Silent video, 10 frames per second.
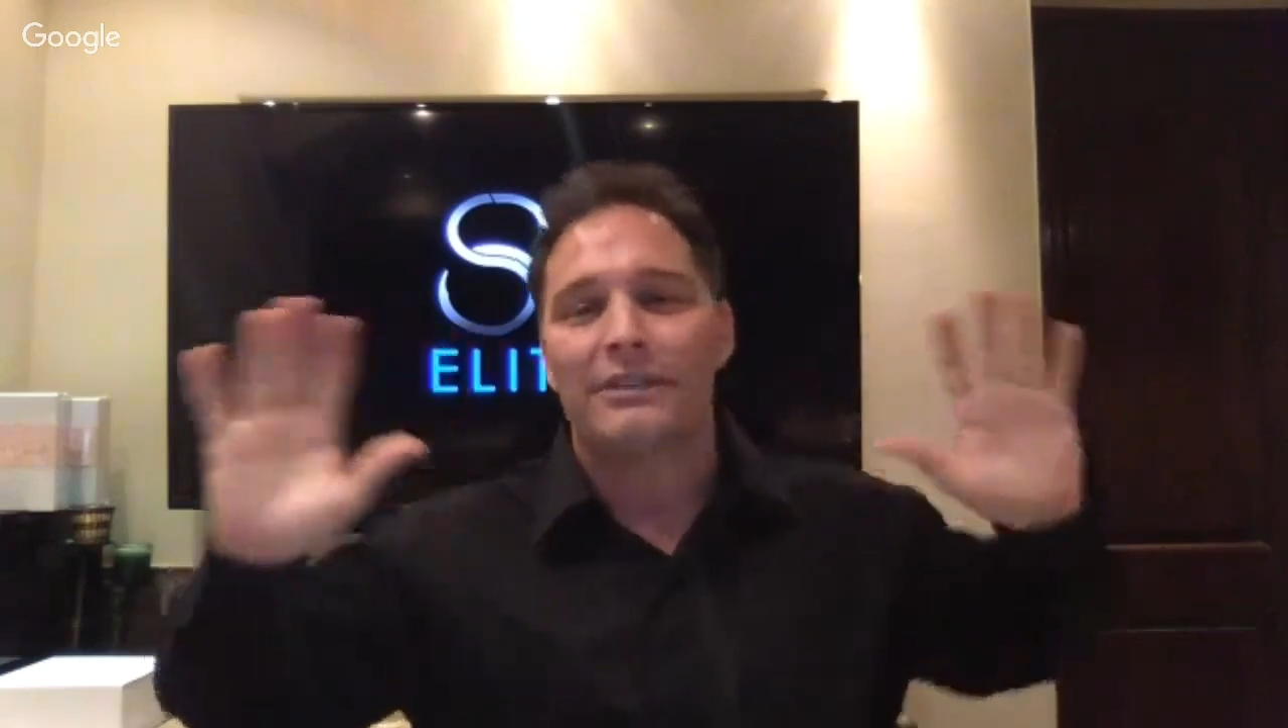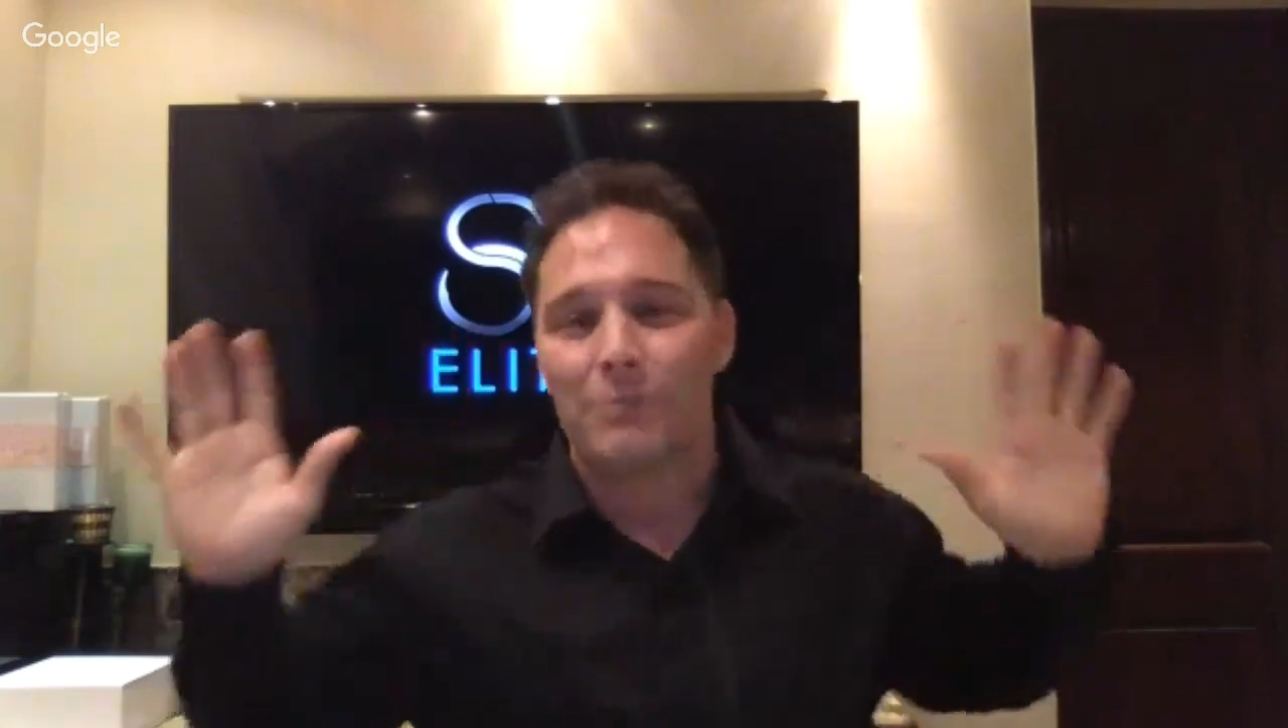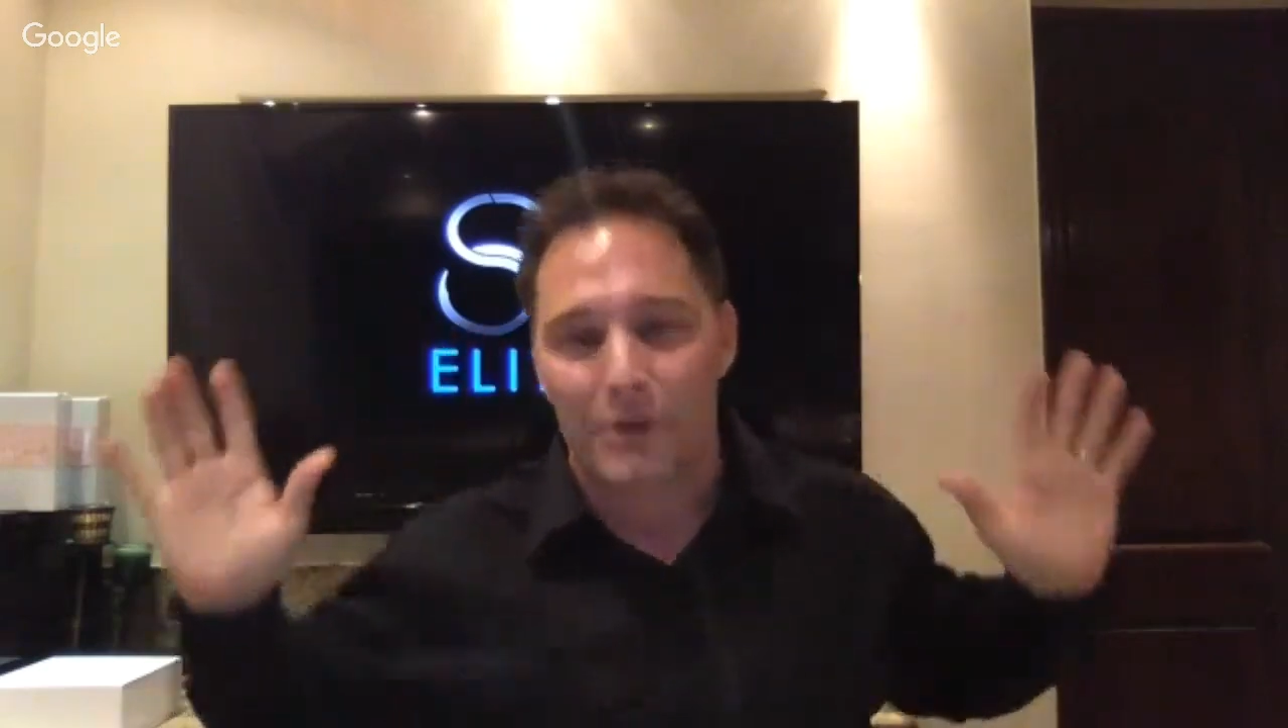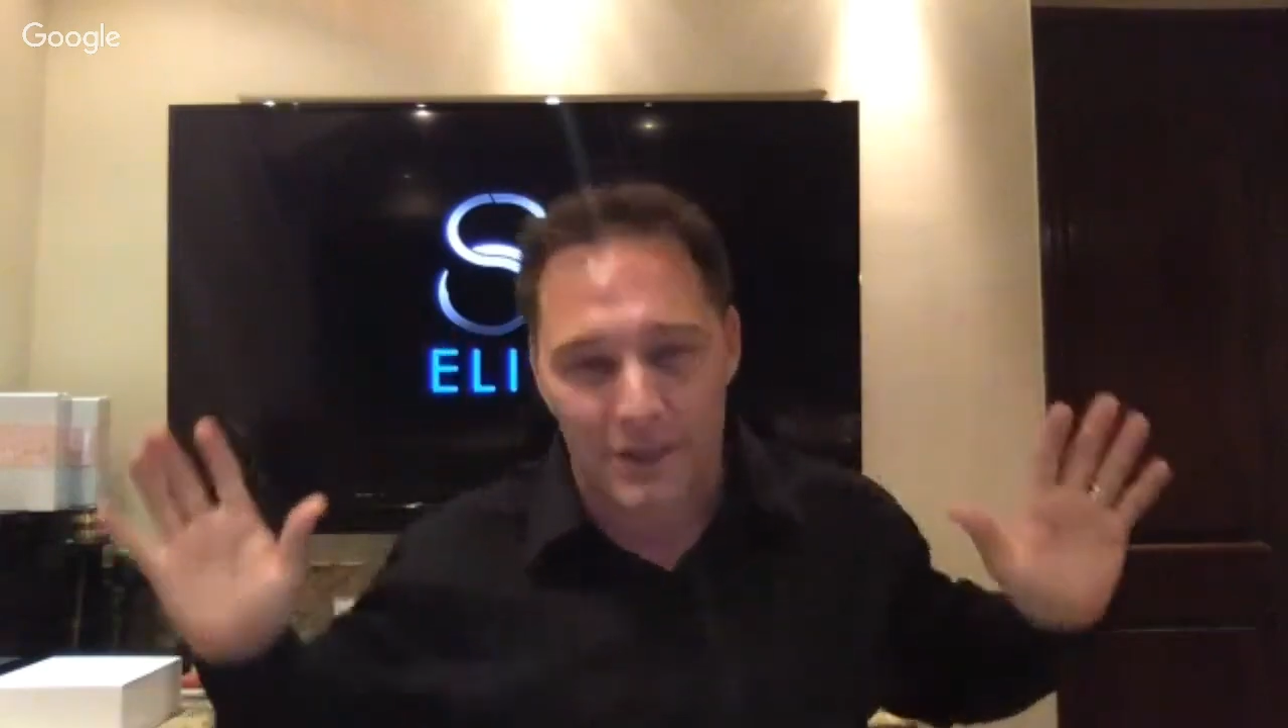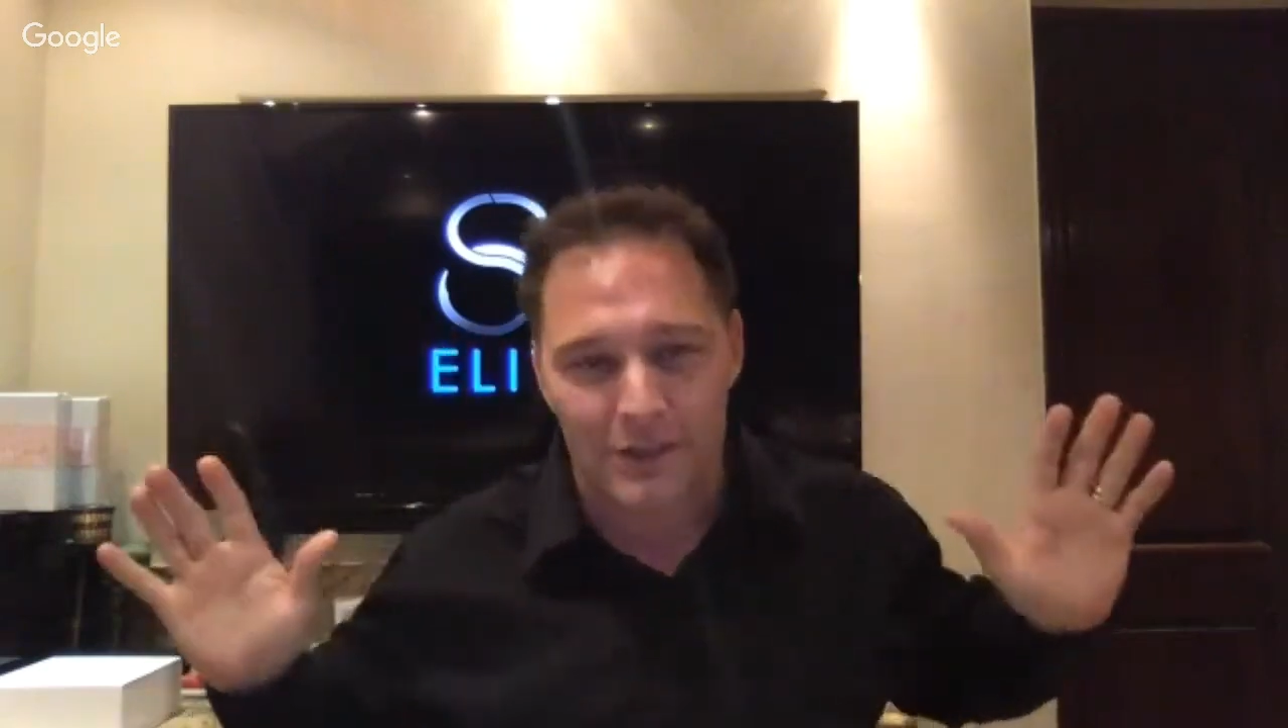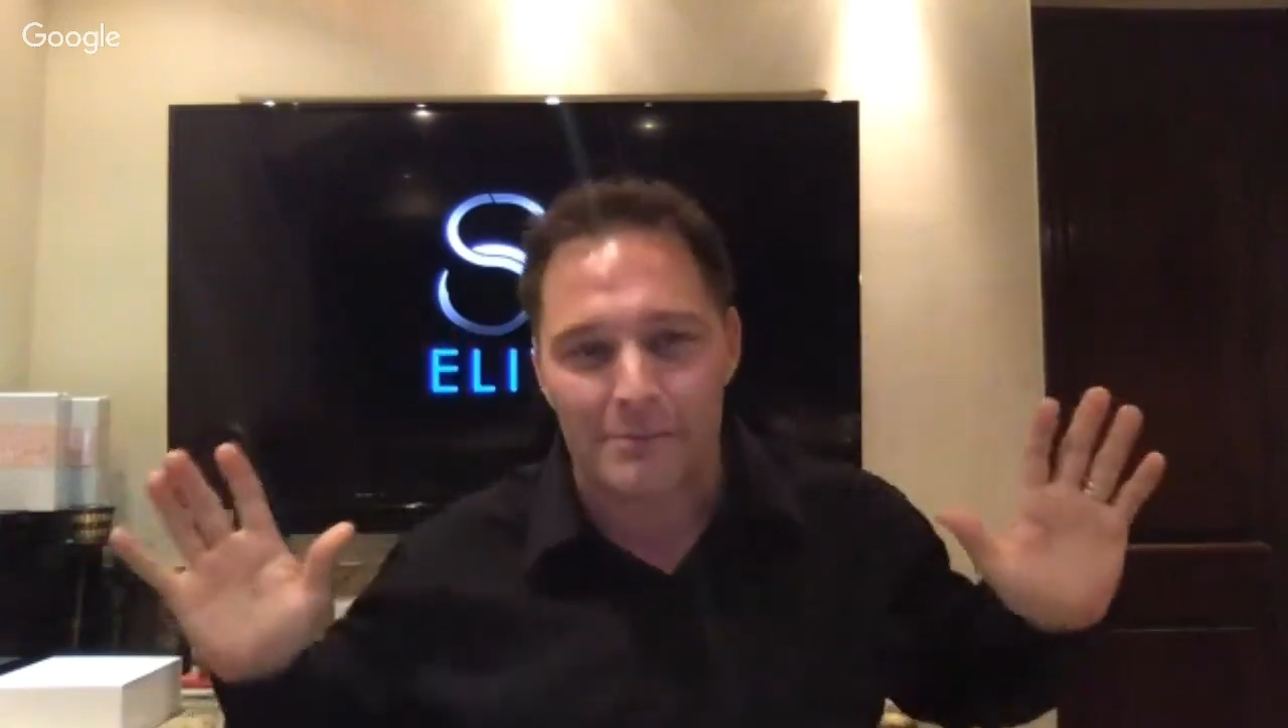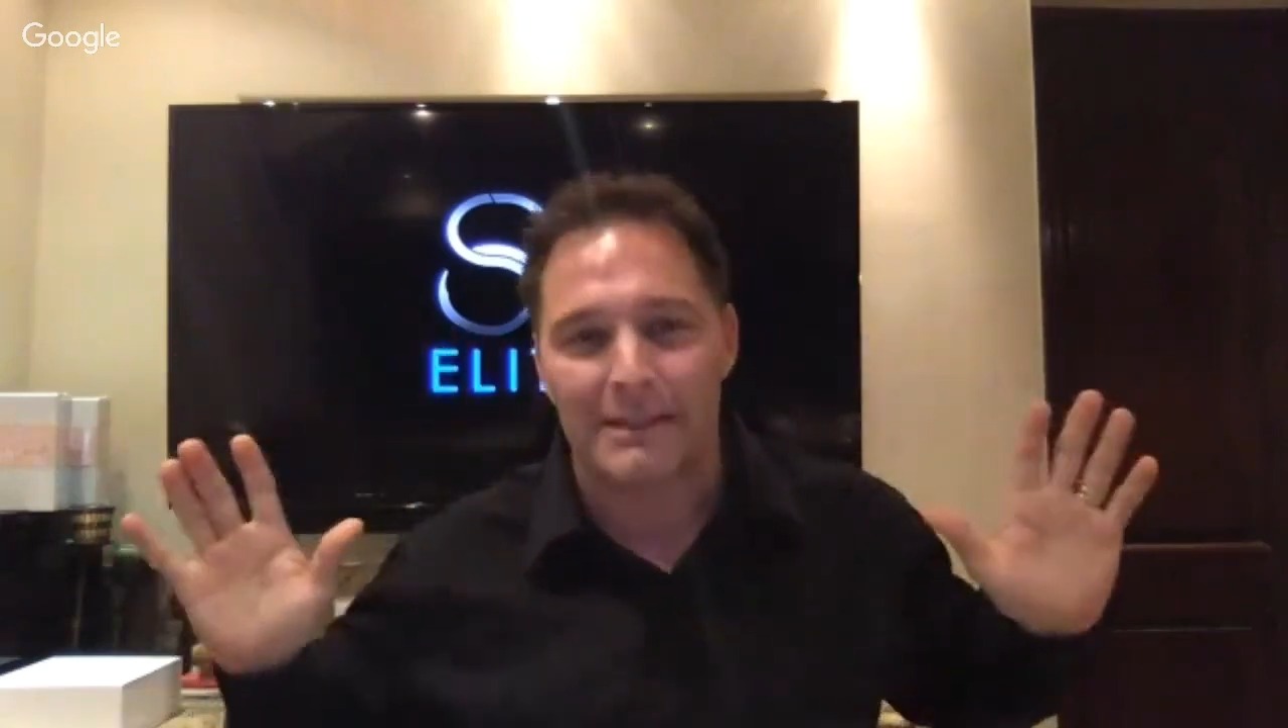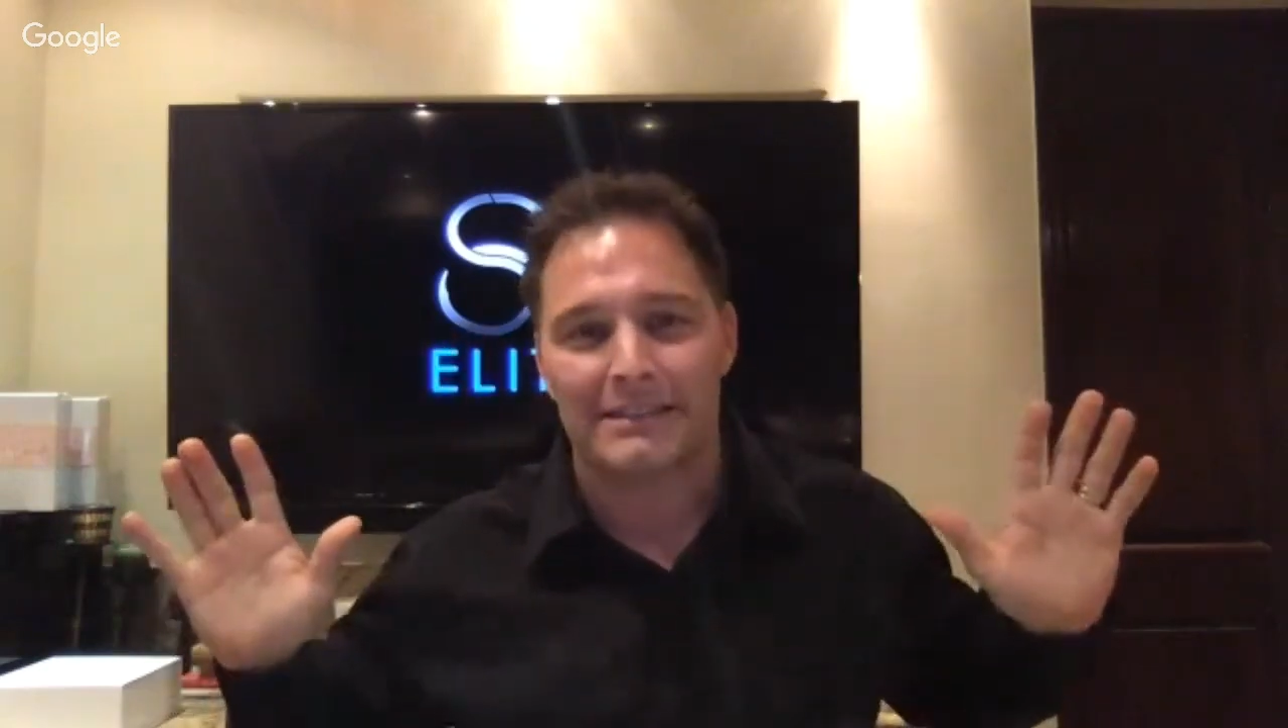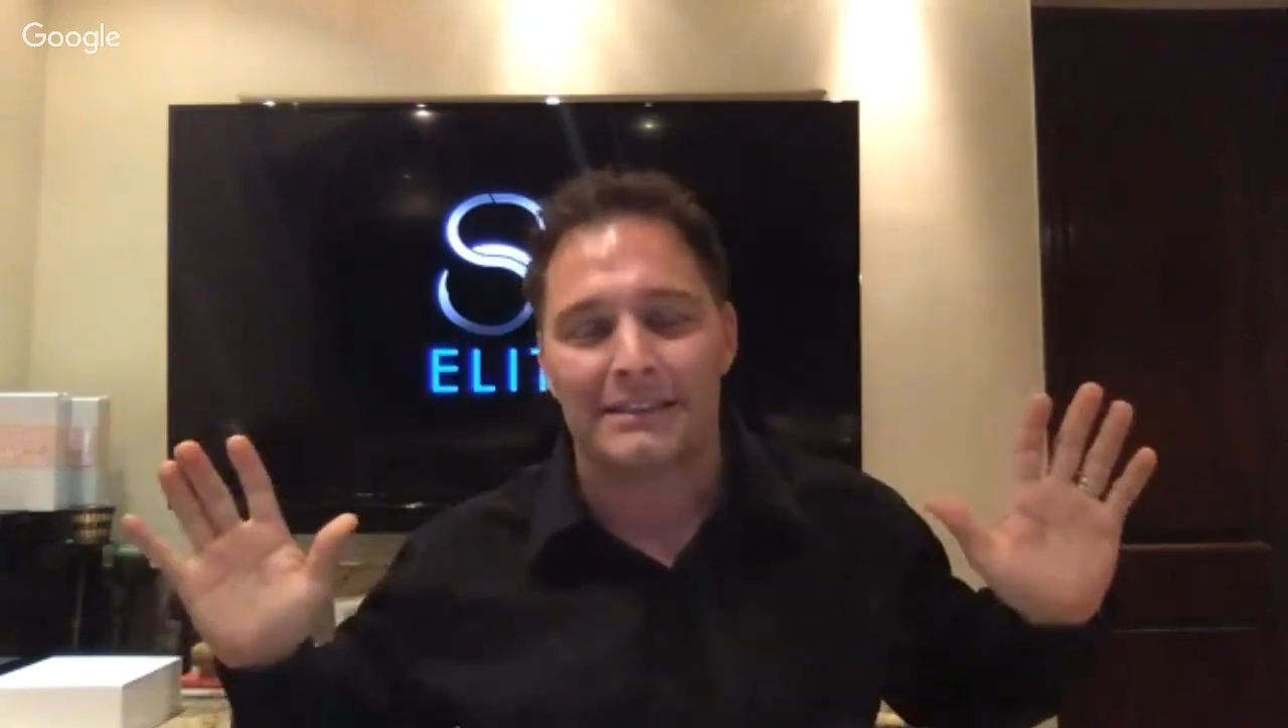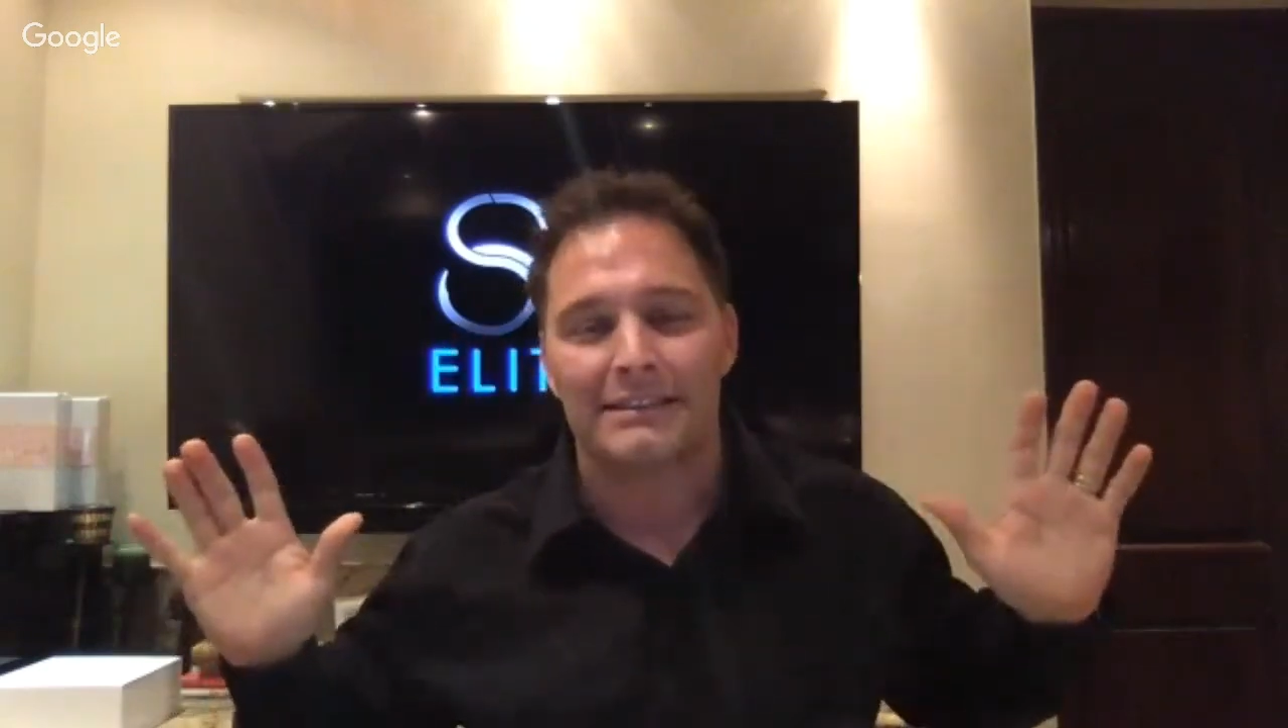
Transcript: to do the business,